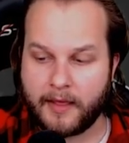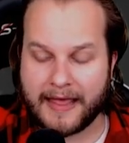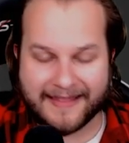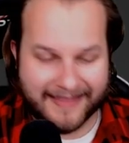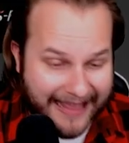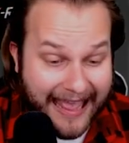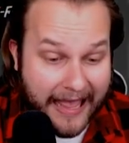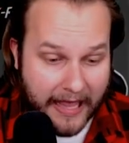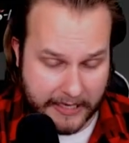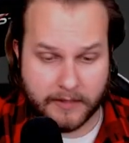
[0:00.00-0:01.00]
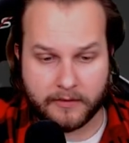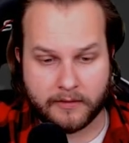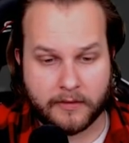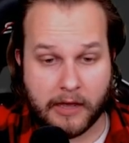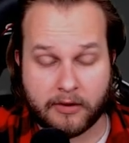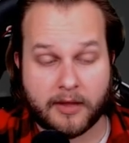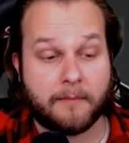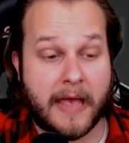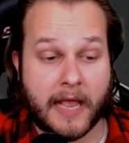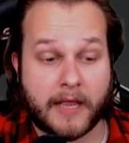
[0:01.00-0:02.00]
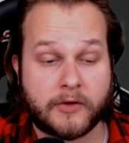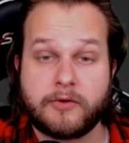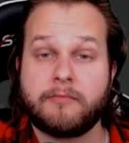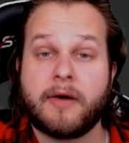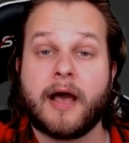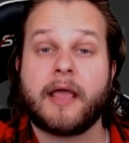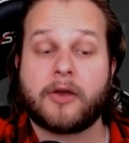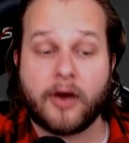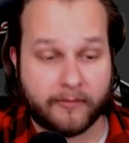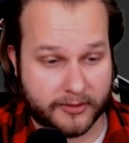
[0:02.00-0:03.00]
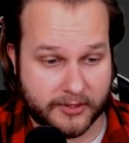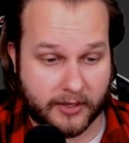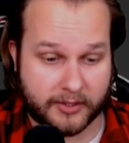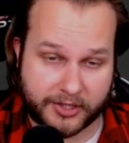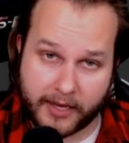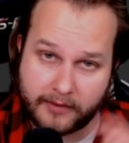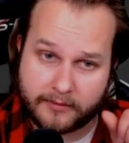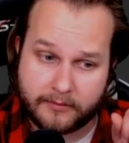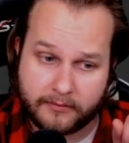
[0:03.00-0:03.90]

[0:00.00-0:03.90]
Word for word: and then I'll come back and do my cover song, chat.